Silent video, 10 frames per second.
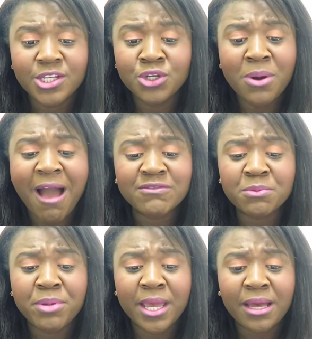you don't have
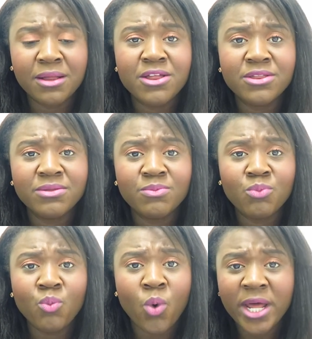to pick
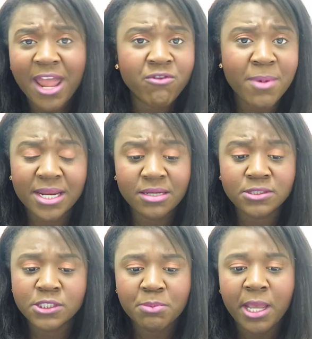what everybody
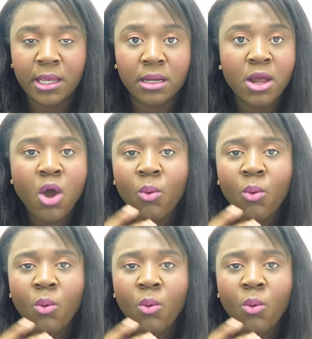else is picking.